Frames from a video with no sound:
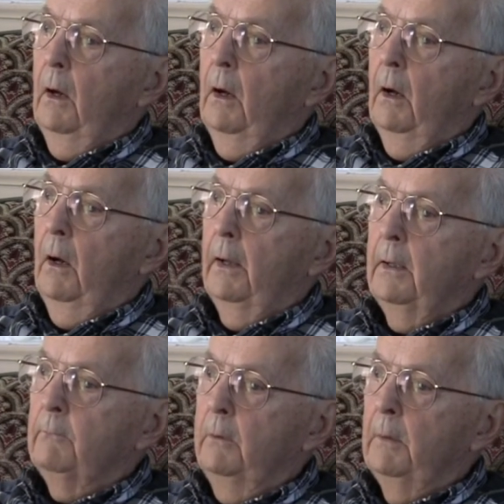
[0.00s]
Uh, I
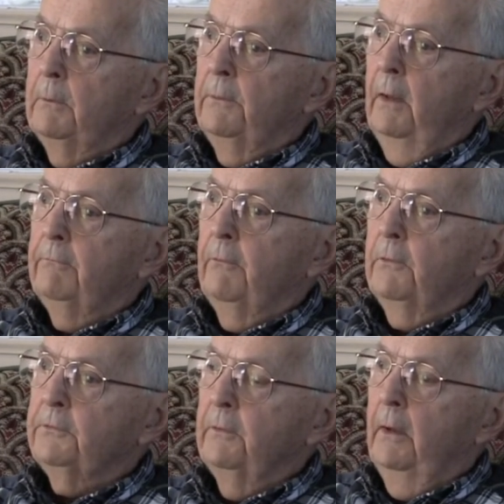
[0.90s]
can remember that
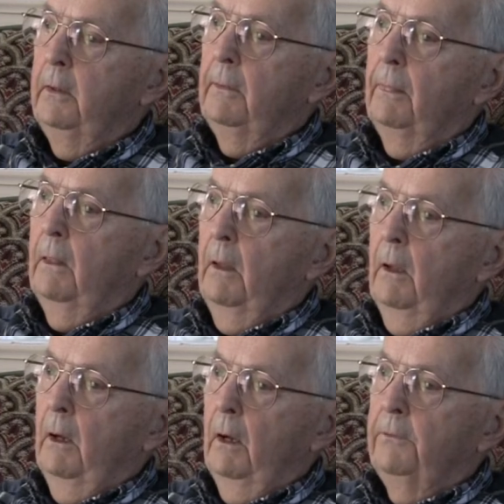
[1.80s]
first night,
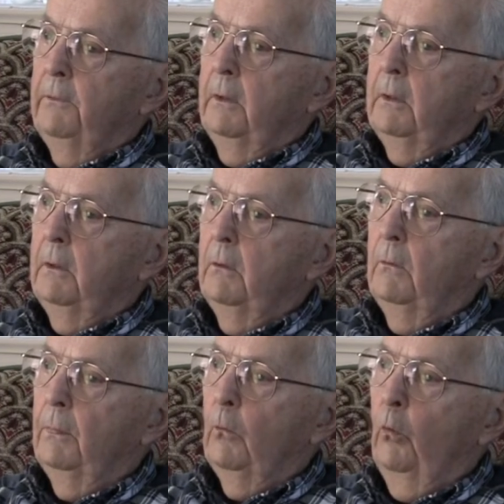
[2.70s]
I think
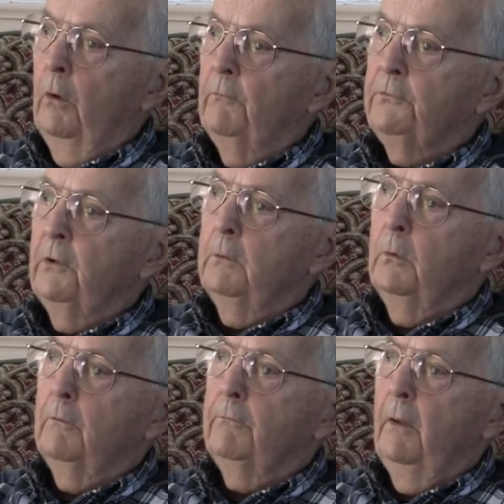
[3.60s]
all of a sudden
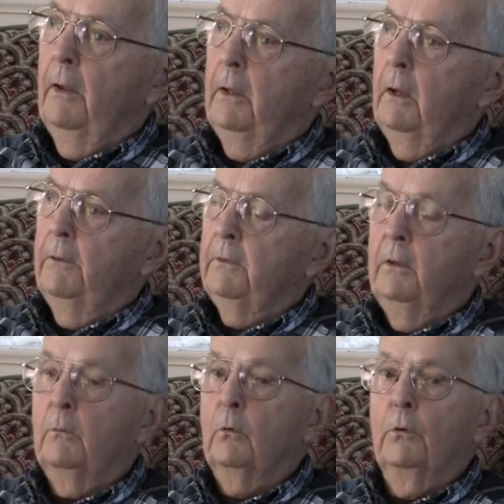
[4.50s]
we were flying, I
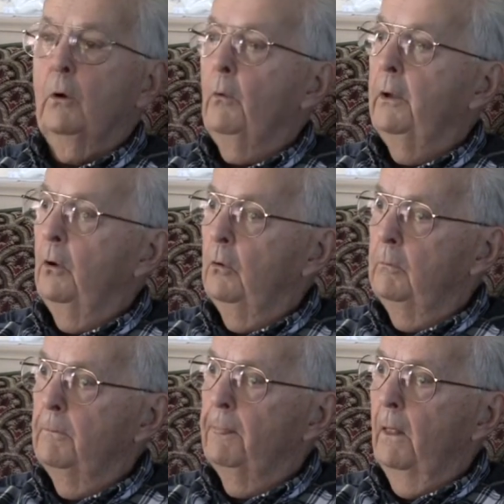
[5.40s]
think we were on our way
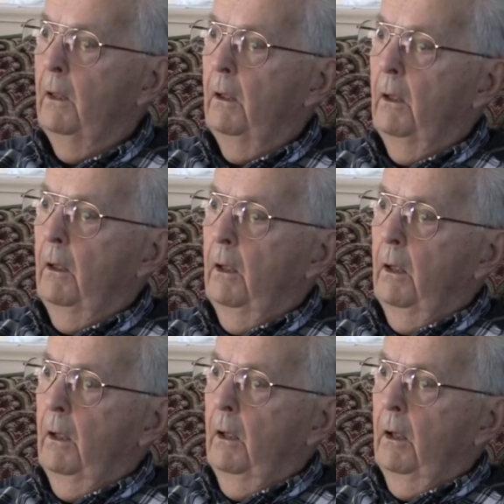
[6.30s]
home,
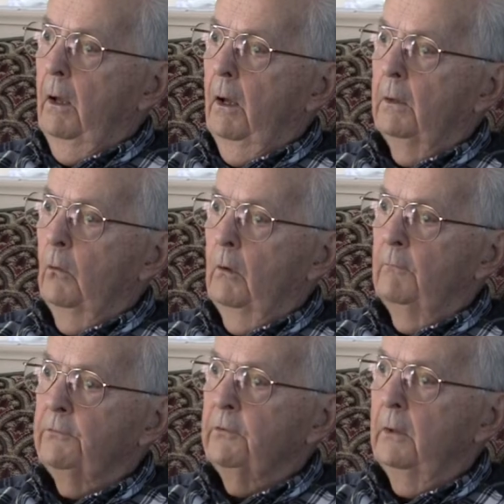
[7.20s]
and all
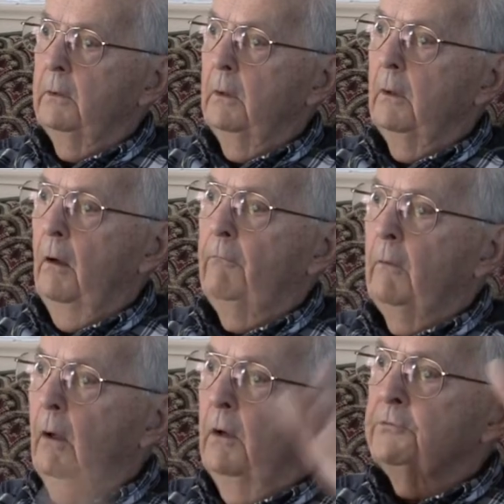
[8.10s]
of a sudden
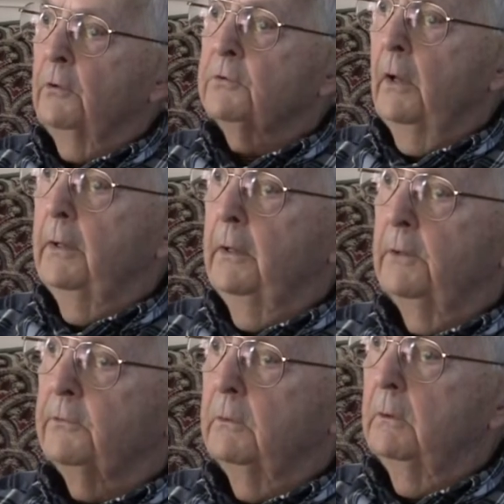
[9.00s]
a, a searchlight hit
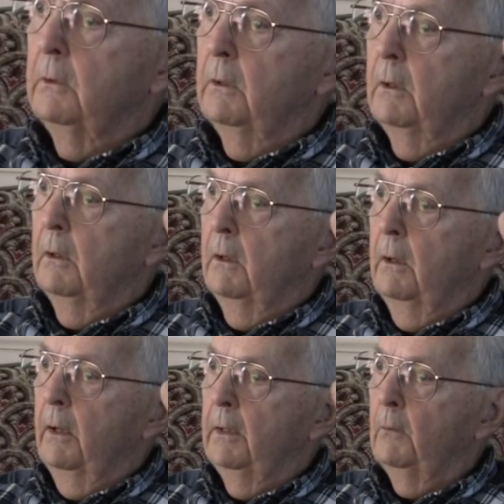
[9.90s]
us,
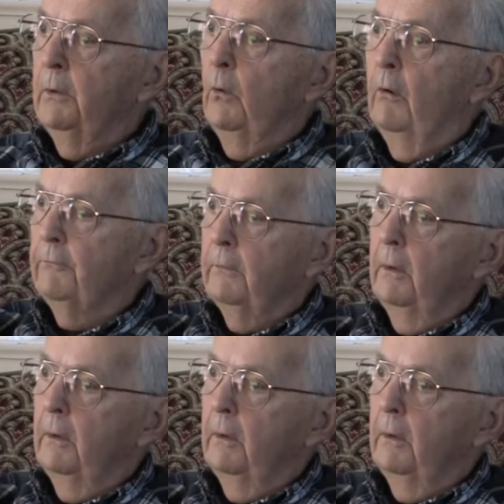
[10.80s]
and then it went off.